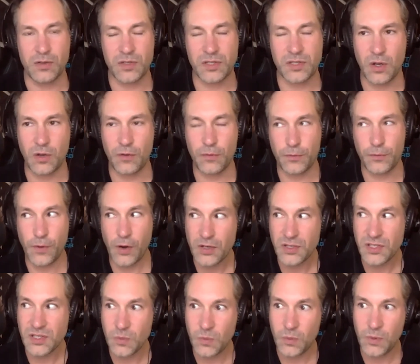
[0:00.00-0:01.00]
So
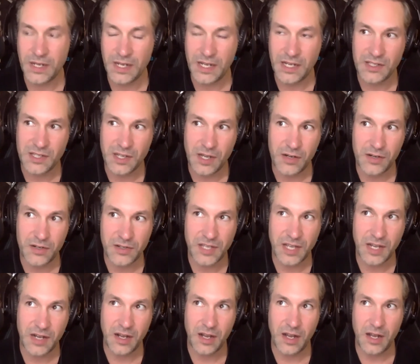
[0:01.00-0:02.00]
first, we need to
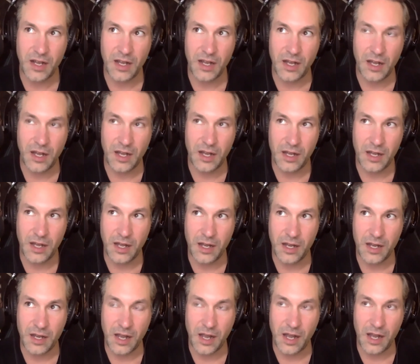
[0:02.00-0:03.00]
understand a
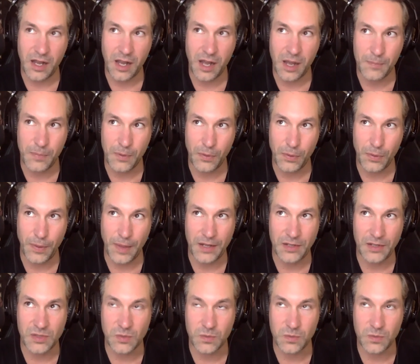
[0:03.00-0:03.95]
couple things.